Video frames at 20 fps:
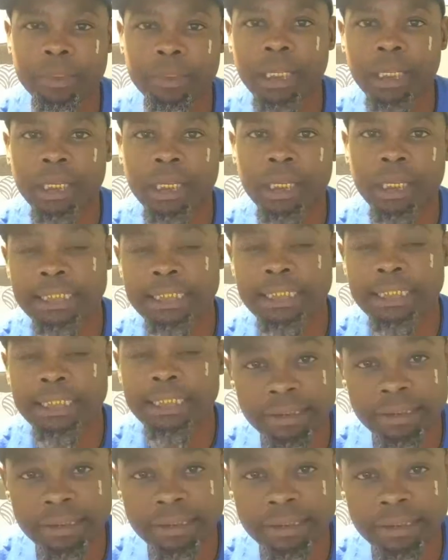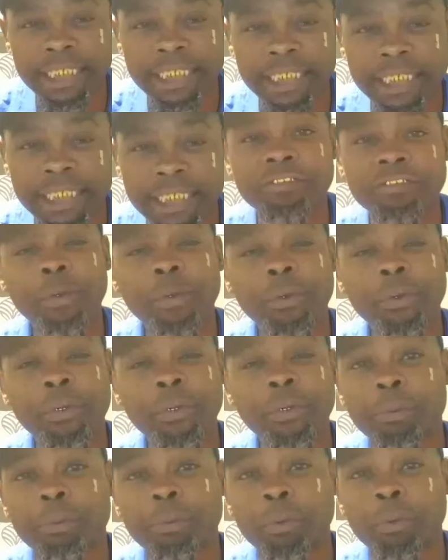Yes, yes, it's very
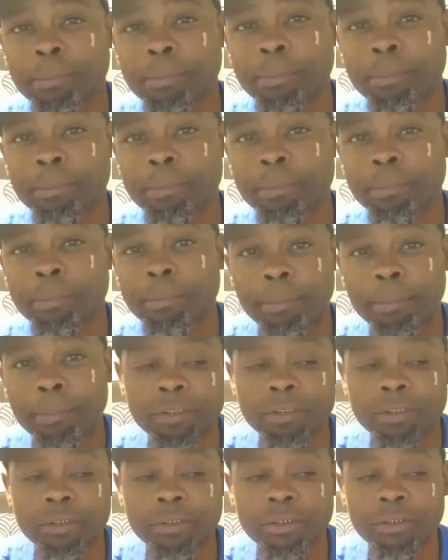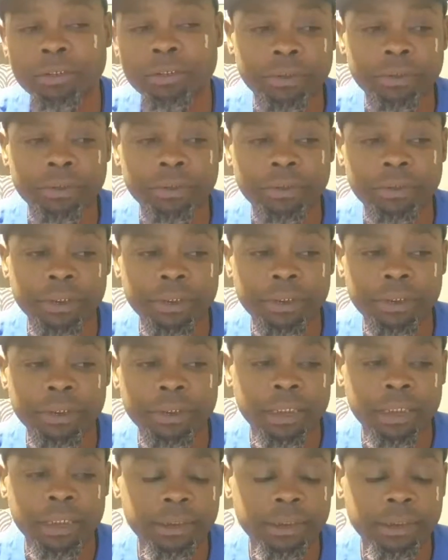important to be a man of your word.
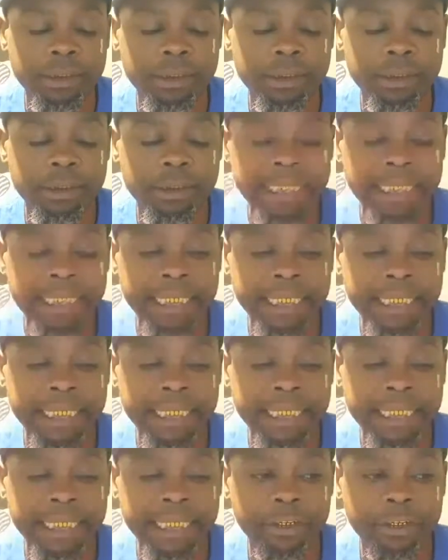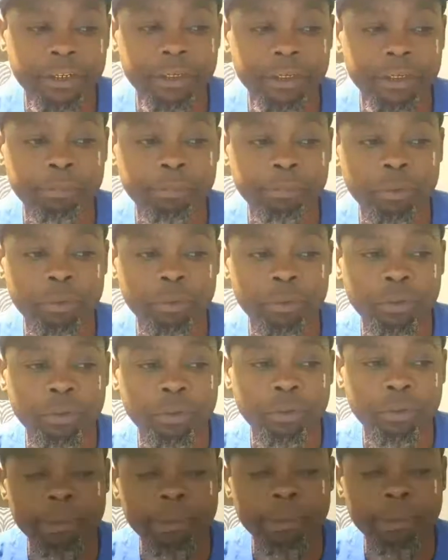Um, I think it's very important to
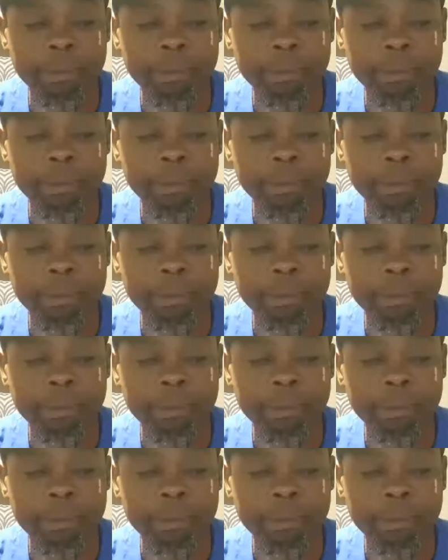be a man